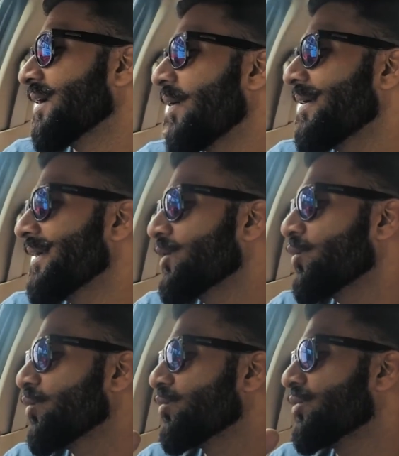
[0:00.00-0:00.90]
Now I need
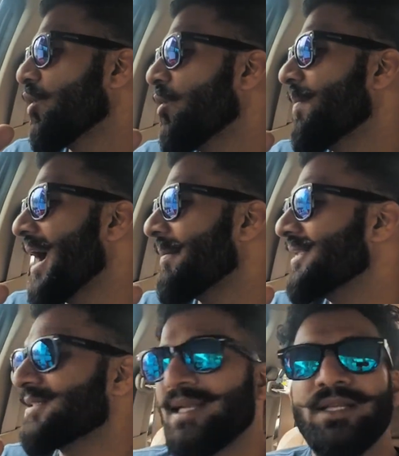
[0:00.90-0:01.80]
to go back, but
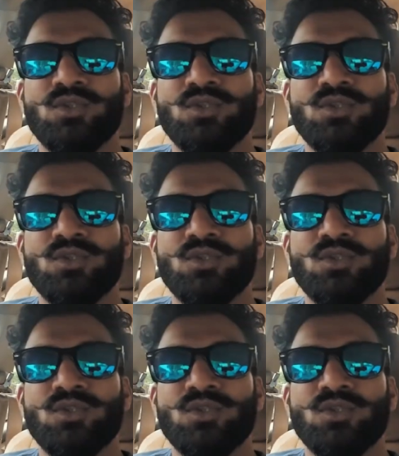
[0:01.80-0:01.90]
it's raining